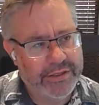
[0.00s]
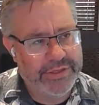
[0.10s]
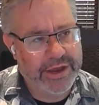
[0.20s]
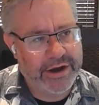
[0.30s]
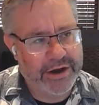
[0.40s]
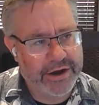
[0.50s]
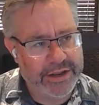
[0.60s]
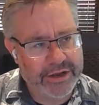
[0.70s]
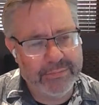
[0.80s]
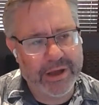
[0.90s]

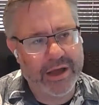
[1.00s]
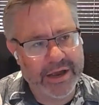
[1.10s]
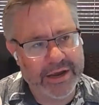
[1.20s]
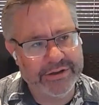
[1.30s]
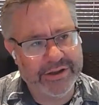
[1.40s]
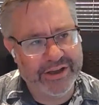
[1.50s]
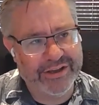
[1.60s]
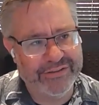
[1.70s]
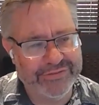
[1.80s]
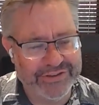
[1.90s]
in their mind
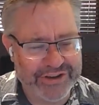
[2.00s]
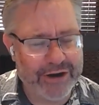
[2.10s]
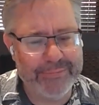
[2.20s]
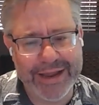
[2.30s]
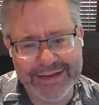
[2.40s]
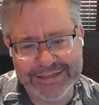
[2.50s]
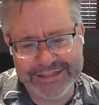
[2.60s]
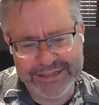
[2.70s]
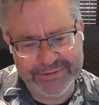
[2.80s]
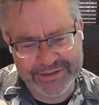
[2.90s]
of the shadow banking system.